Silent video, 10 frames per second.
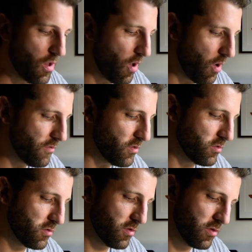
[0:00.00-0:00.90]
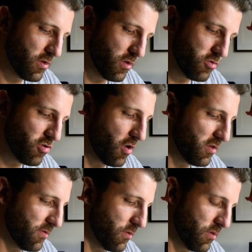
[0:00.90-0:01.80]
obvious
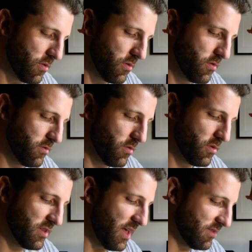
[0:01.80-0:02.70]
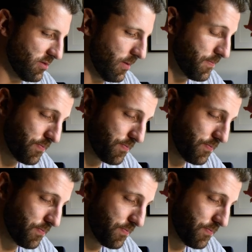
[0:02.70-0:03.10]
choice for a test.